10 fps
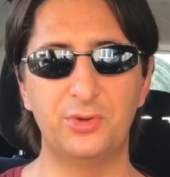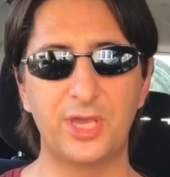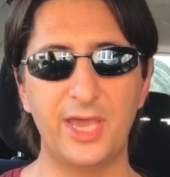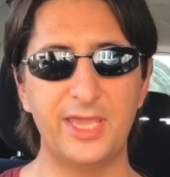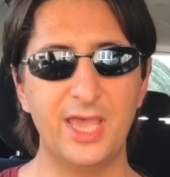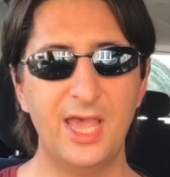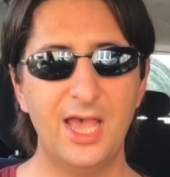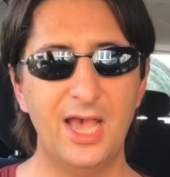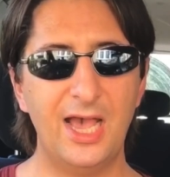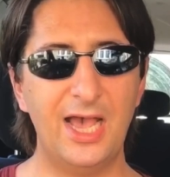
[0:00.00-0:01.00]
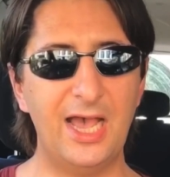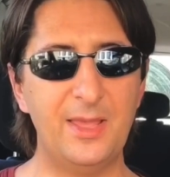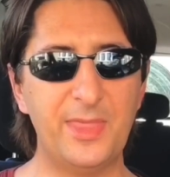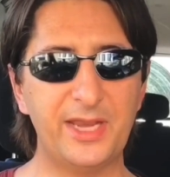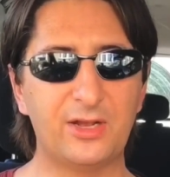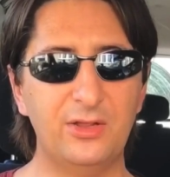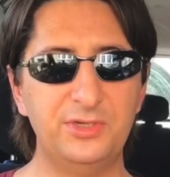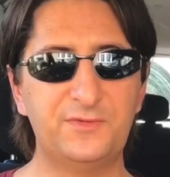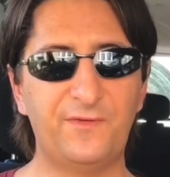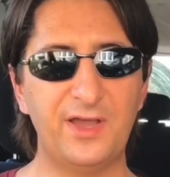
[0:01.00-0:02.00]
U K, and that
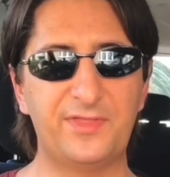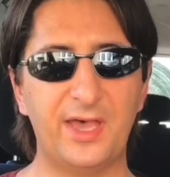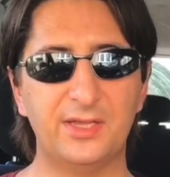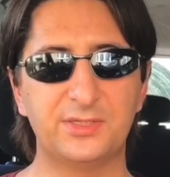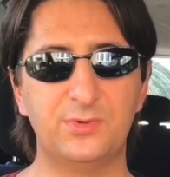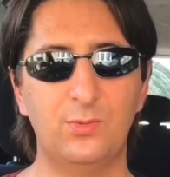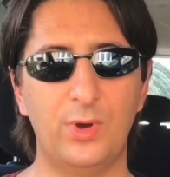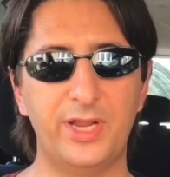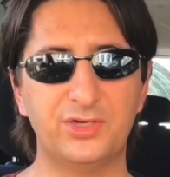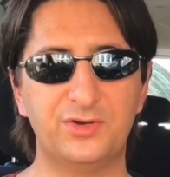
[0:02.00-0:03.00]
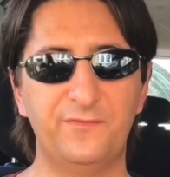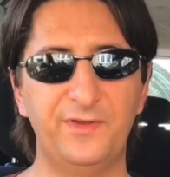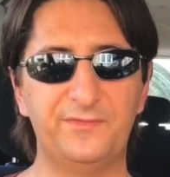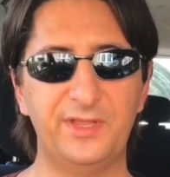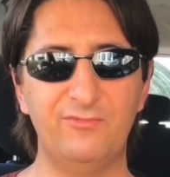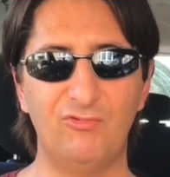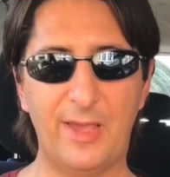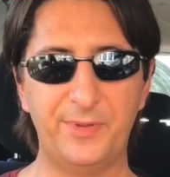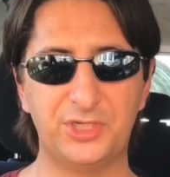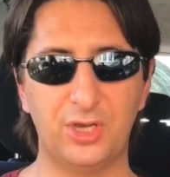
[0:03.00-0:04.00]
includes five thousand one hundred fifty
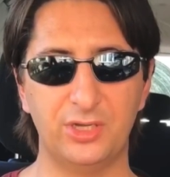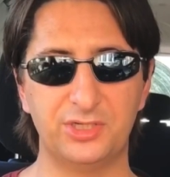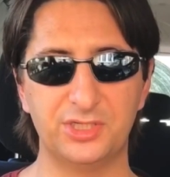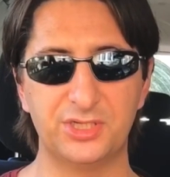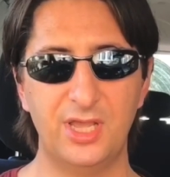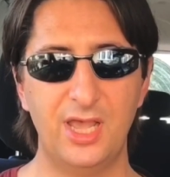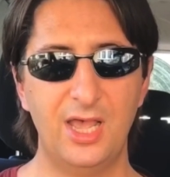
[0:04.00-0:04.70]
rapid chargers.